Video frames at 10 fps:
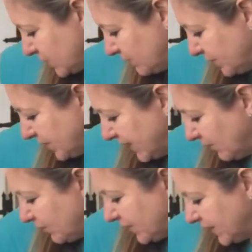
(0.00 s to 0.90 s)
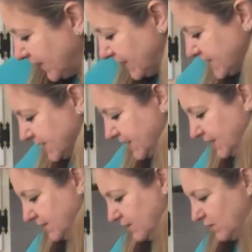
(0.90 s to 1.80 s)
should pull out pretty nicely,
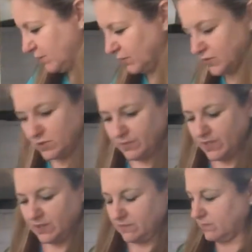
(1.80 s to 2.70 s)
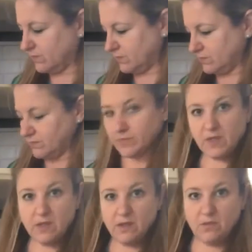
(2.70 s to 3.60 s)
and your bowl should be
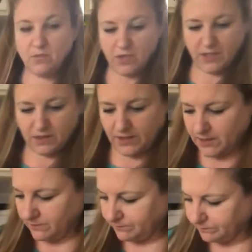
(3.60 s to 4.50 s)
pretty clean.